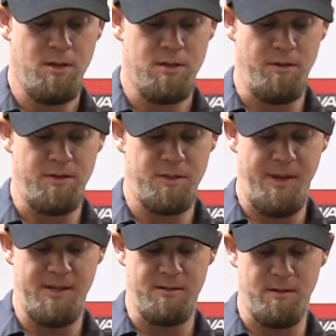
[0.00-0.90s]
So the
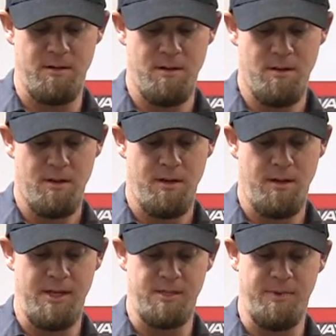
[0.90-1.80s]
spacer
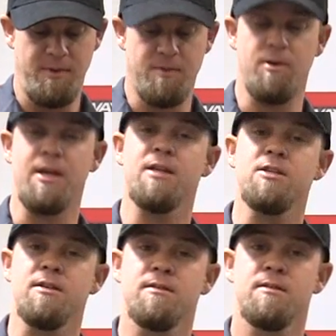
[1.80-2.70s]
needs to be 3
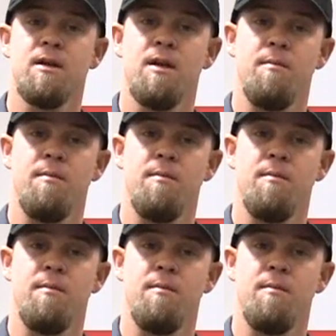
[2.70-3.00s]
inches,